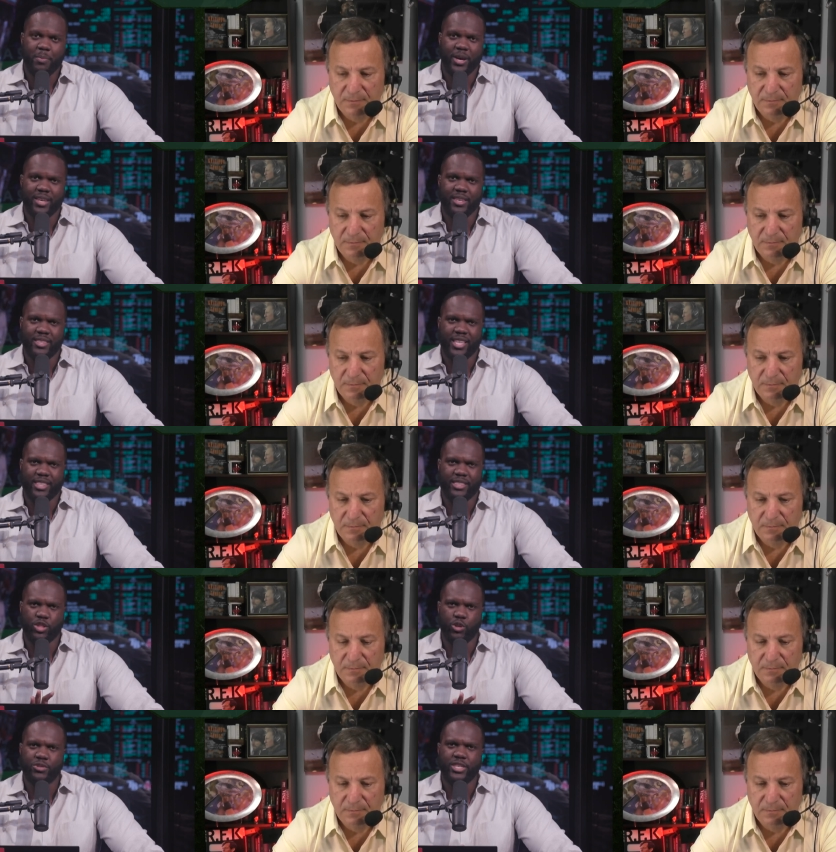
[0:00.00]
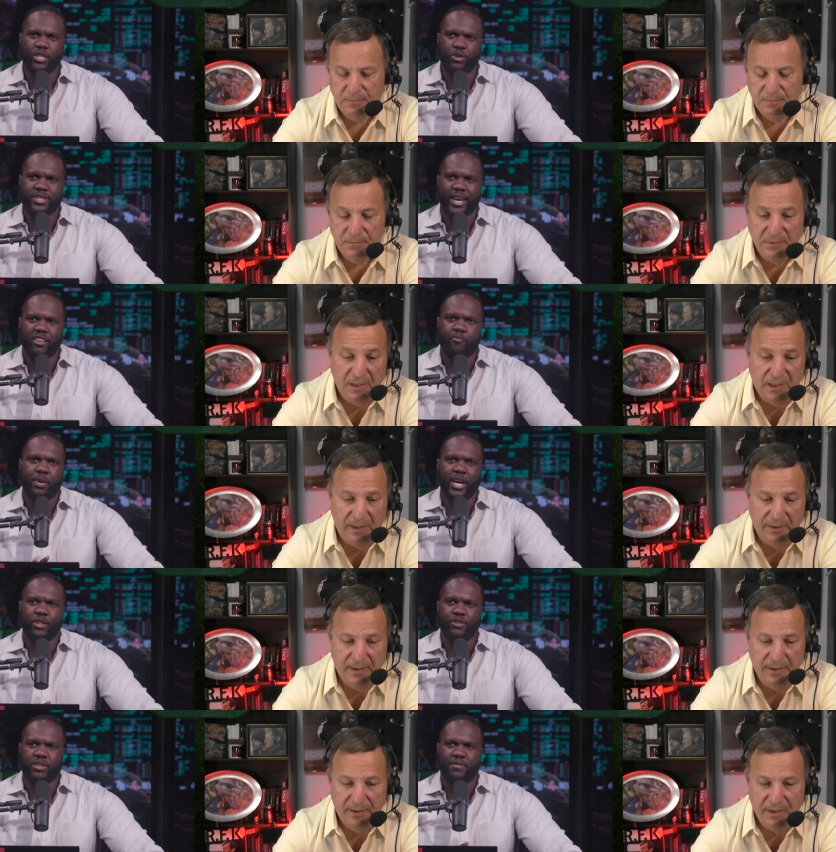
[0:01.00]
Speaker 1: But like losing those kind yeah. of
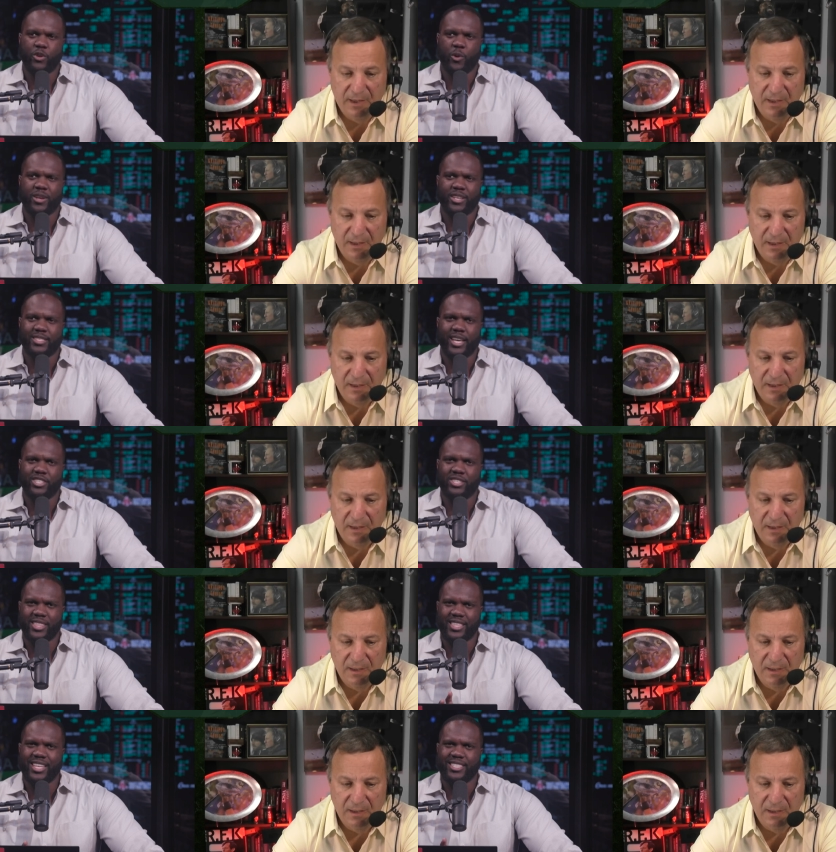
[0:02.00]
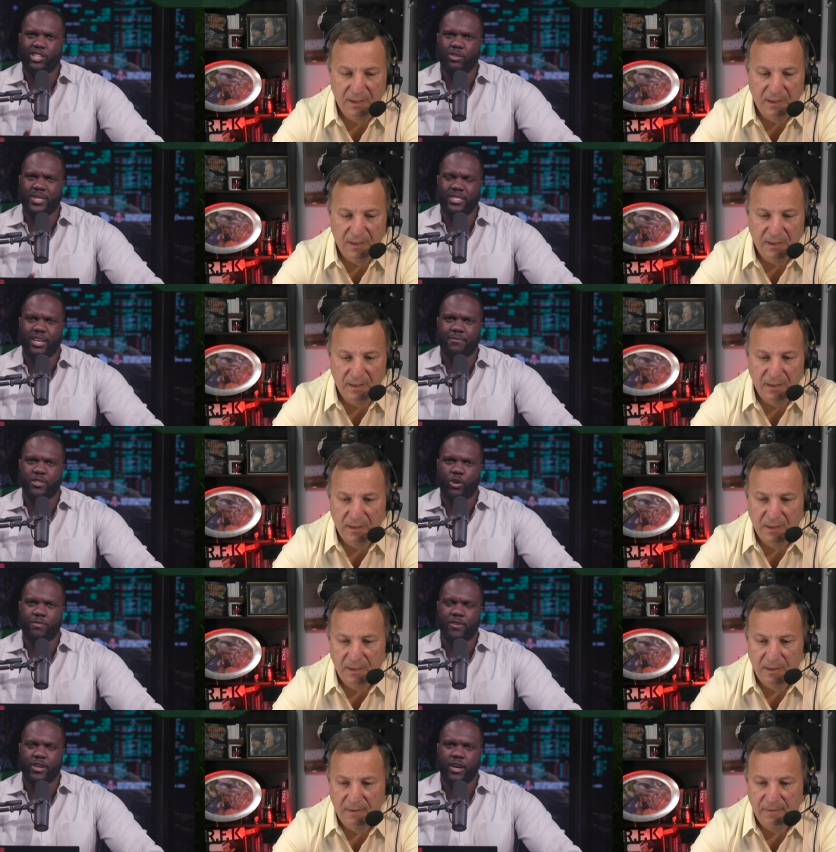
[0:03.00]
pillars of the organization, I think that's a little bit tough to
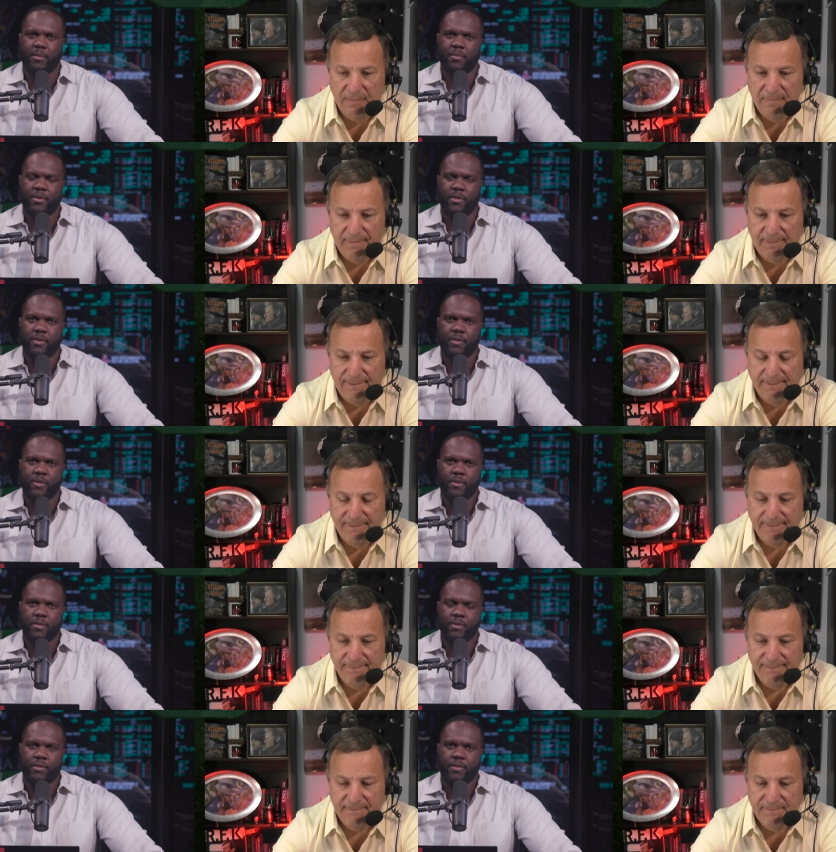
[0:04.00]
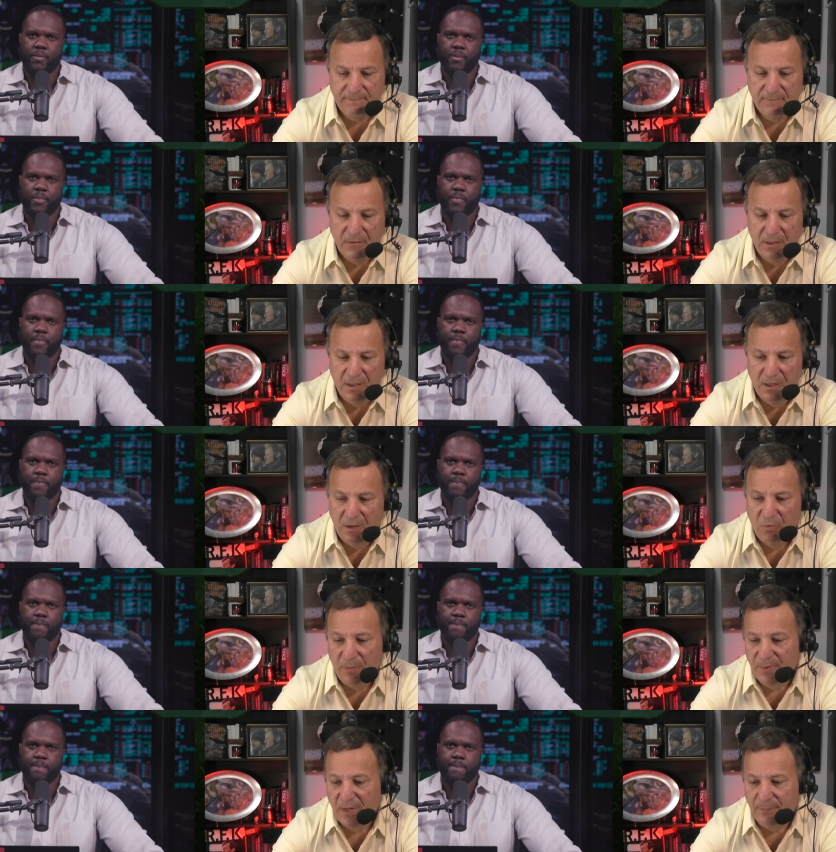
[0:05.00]
overcome.
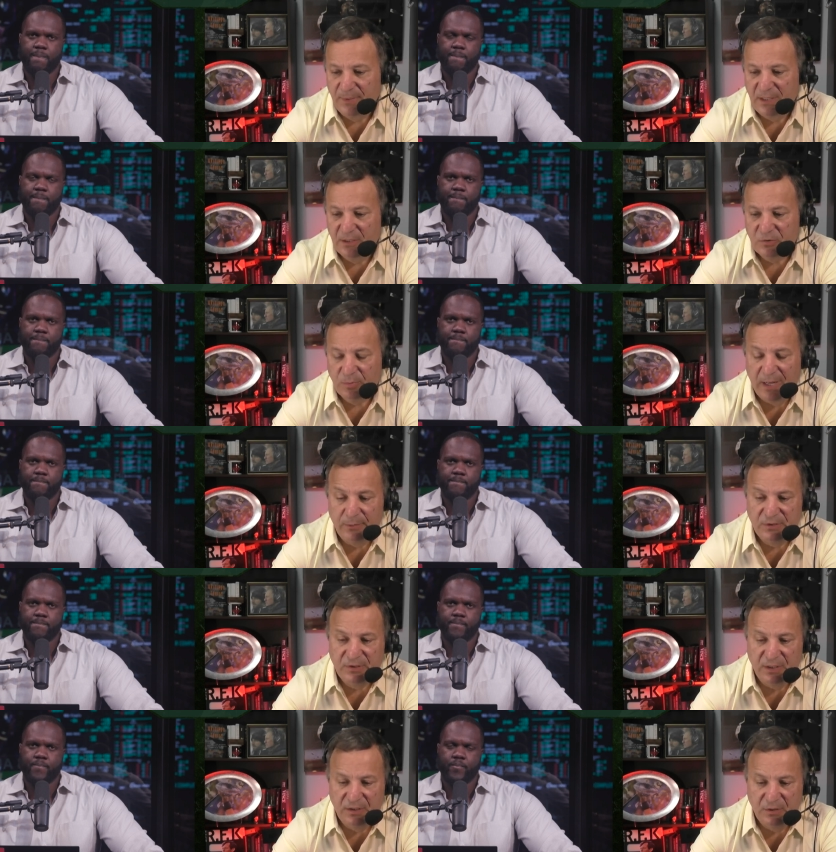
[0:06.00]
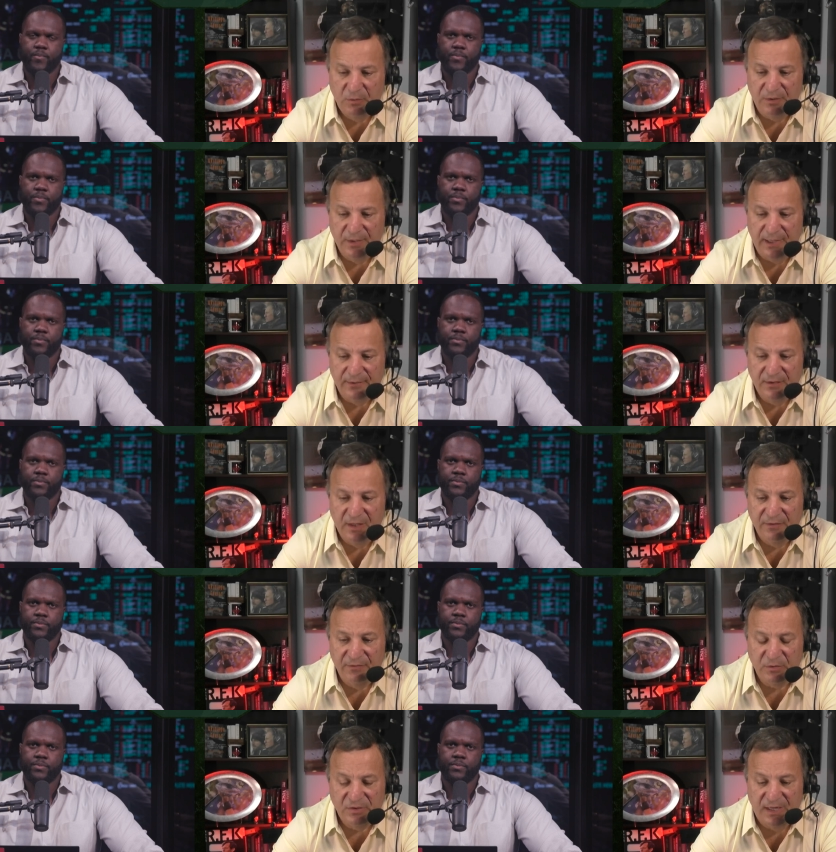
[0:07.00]
Speaker 2: Well, but I mean, here's what I would say to you on that. None
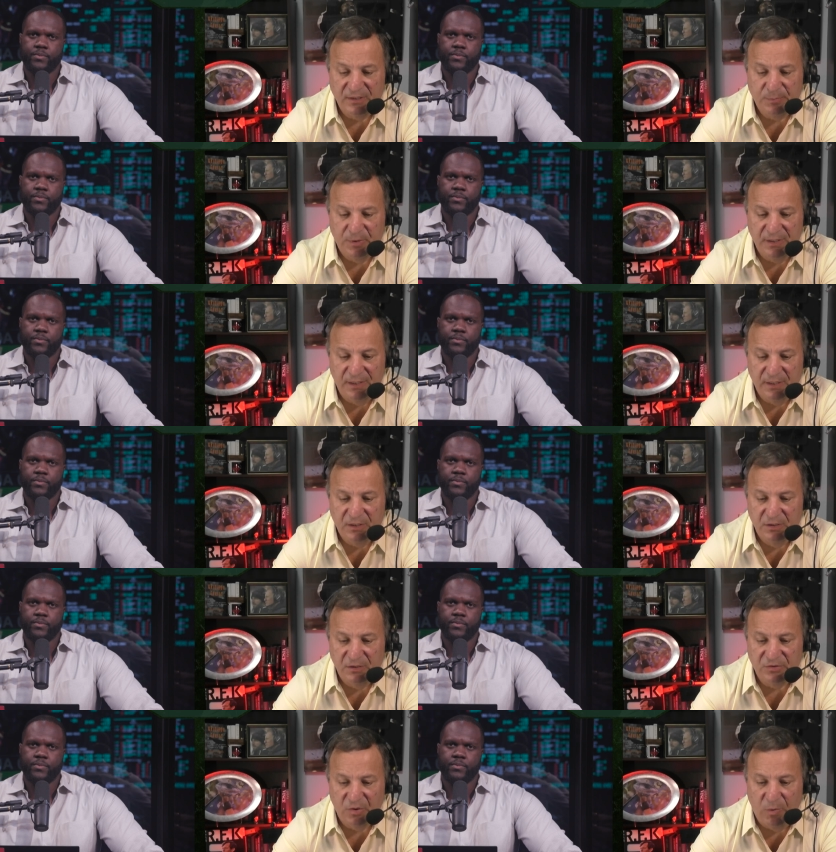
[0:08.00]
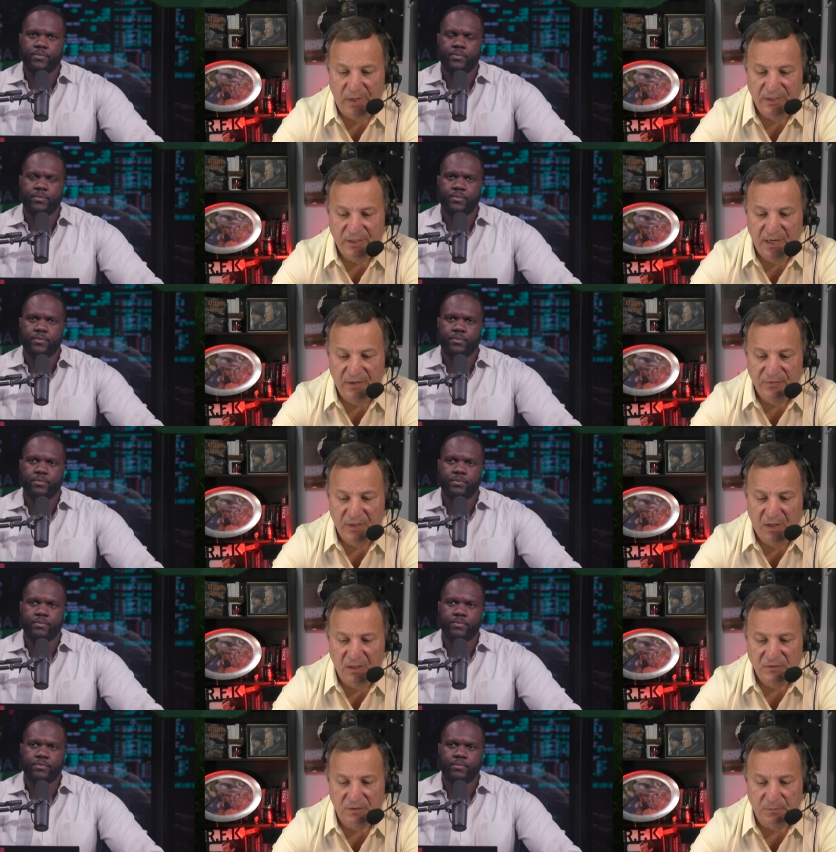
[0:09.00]
of those guys played any good, so why do you care if you
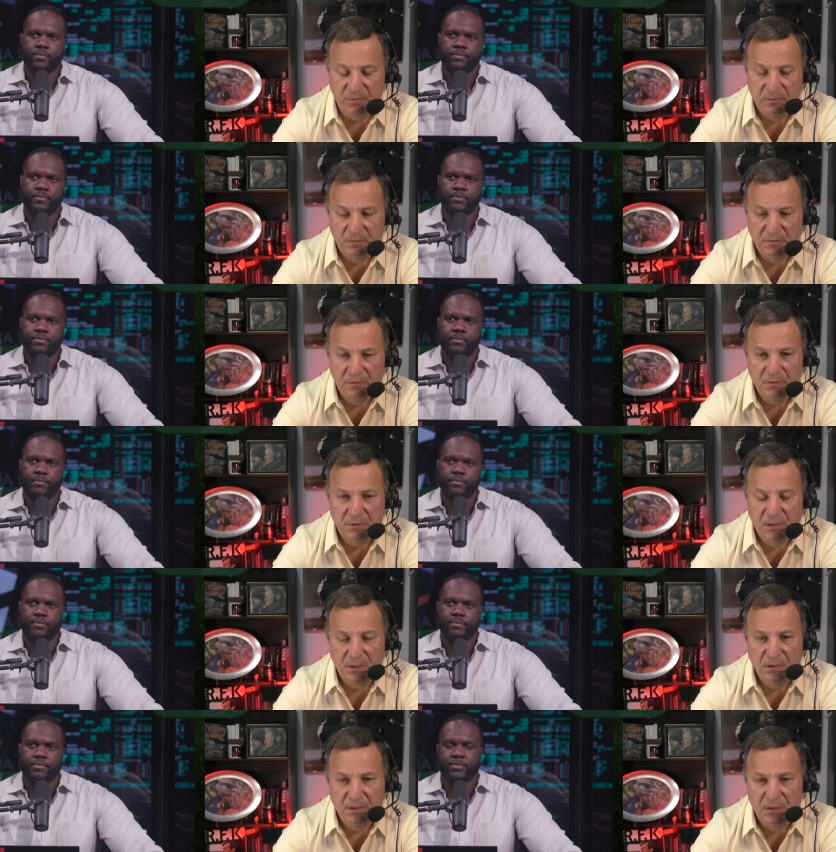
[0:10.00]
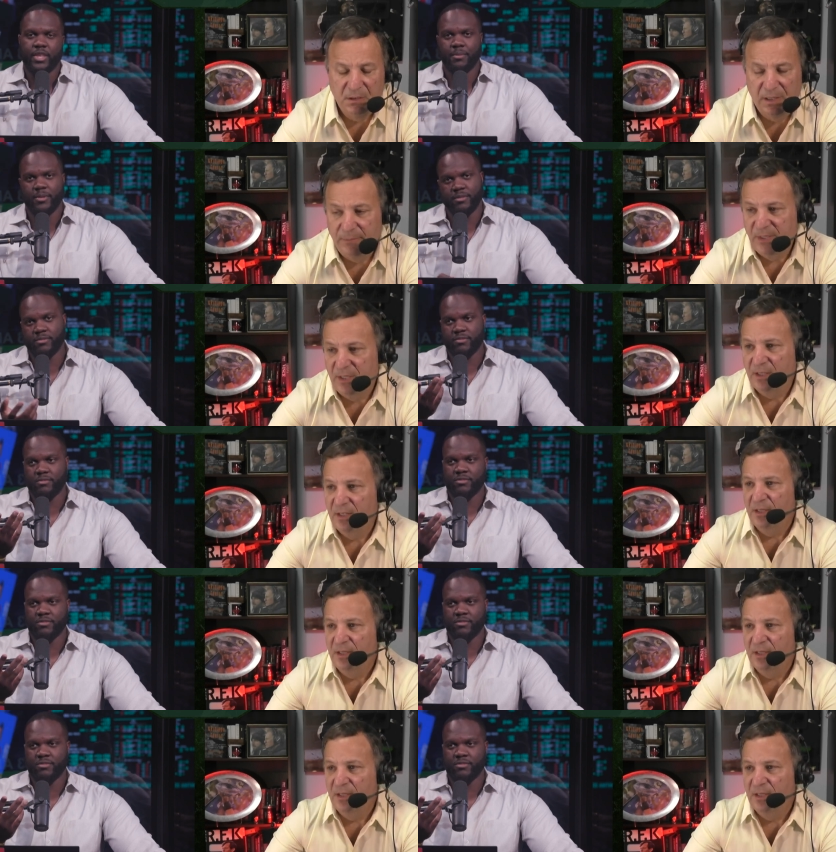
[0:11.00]
lost them? I mean,